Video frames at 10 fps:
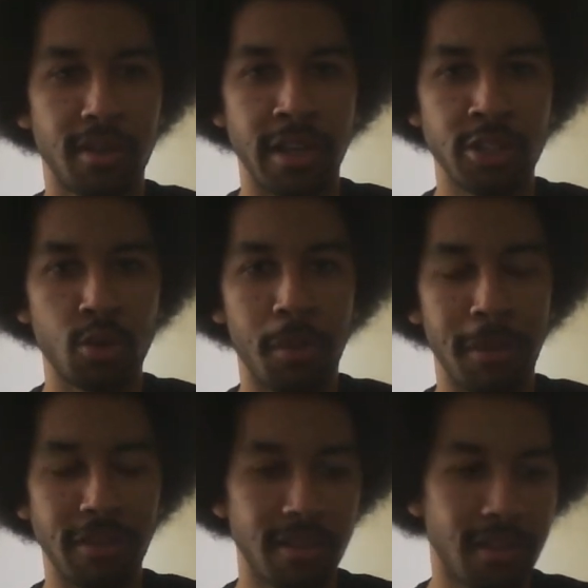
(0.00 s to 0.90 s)

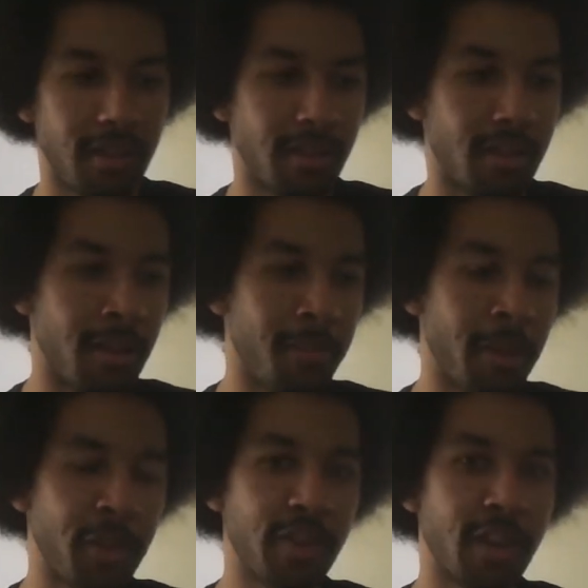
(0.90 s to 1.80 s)
enjoyment.
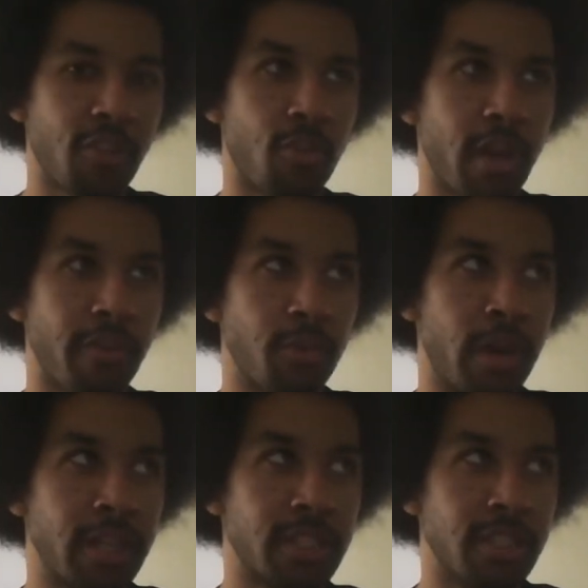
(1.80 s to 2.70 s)
I think the next one I have to
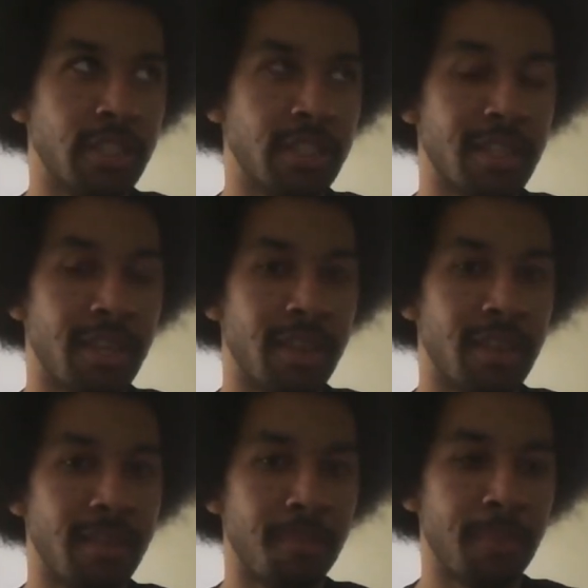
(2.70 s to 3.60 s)
watch is
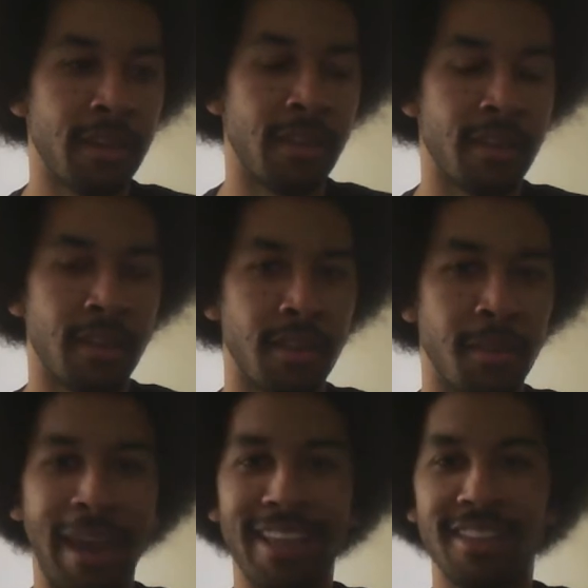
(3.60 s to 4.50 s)
The
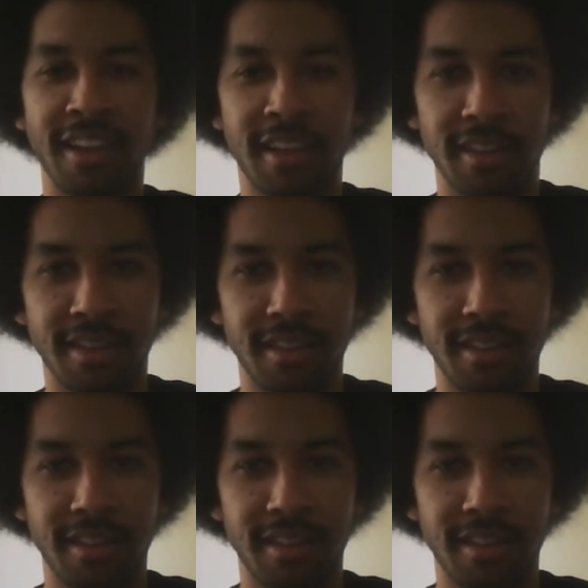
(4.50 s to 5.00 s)
Bank Dick,